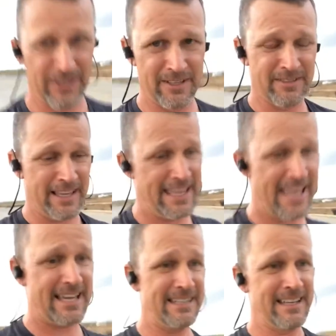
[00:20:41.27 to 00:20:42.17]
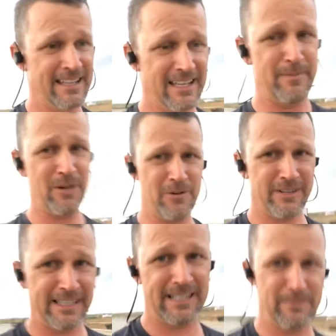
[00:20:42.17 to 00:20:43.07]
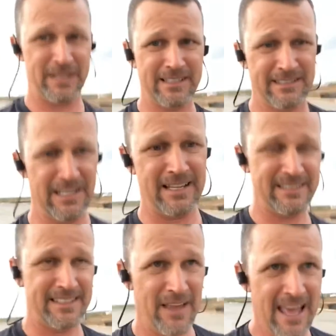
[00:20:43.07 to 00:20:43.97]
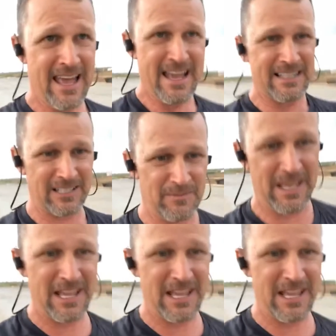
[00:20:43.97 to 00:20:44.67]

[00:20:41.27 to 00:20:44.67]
It can be correlated, but it doesn't mean